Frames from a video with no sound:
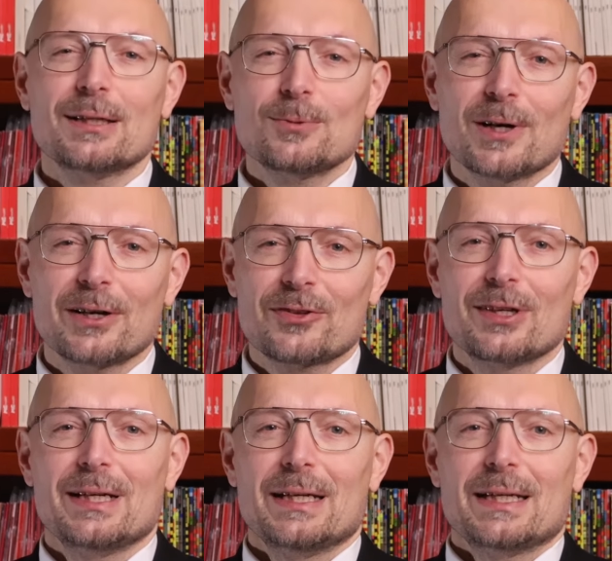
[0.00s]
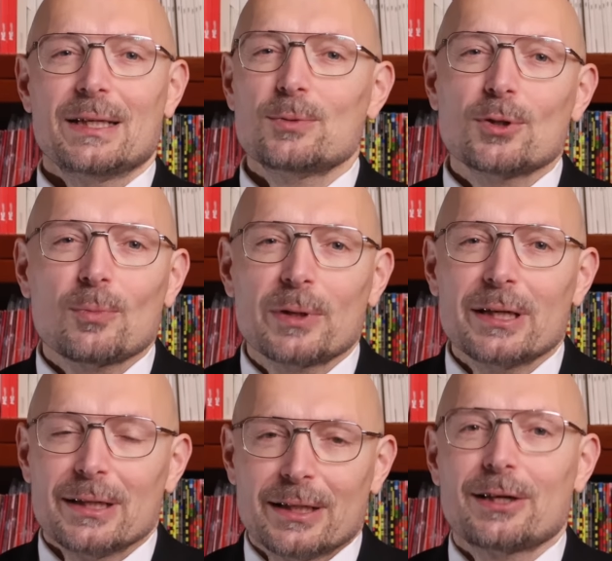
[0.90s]
otherwise it would all
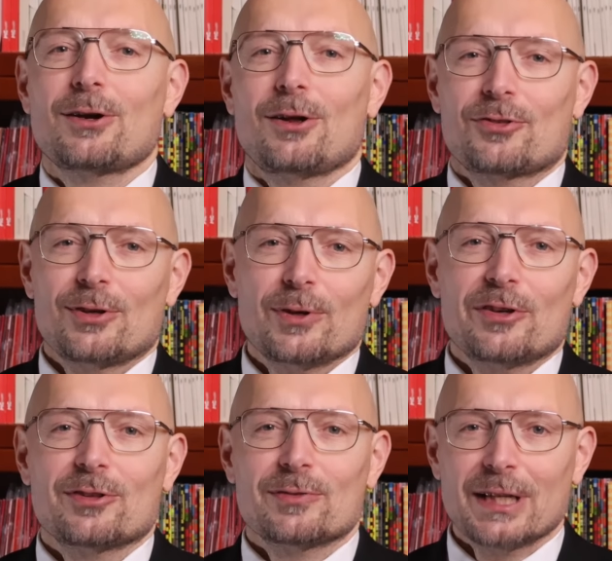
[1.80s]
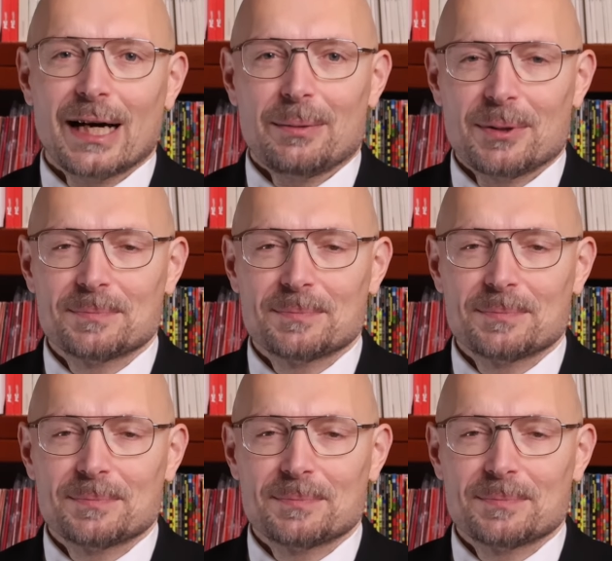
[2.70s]
be a colossal waste of time.